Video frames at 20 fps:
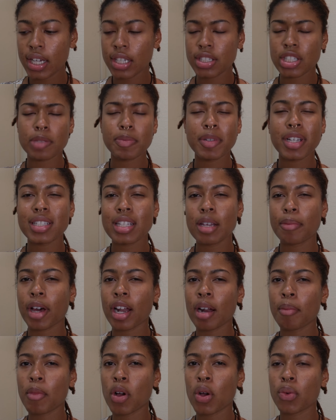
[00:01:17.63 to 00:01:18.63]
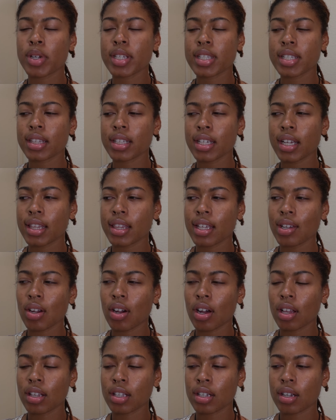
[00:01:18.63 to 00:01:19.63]
just because I bought them all recently, I think
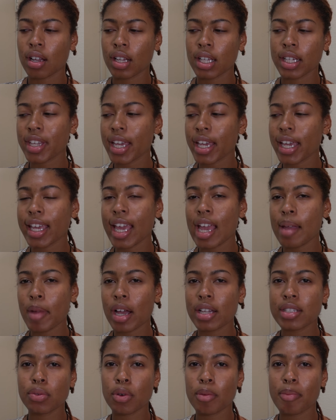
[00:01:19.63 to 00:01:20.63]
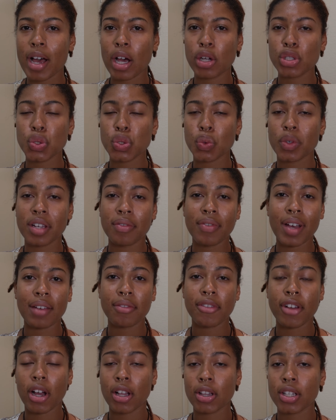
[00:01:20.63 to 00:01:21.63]
all in all it came out to about
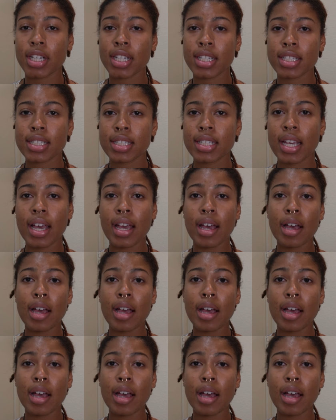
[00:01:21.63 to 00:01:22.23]
$25.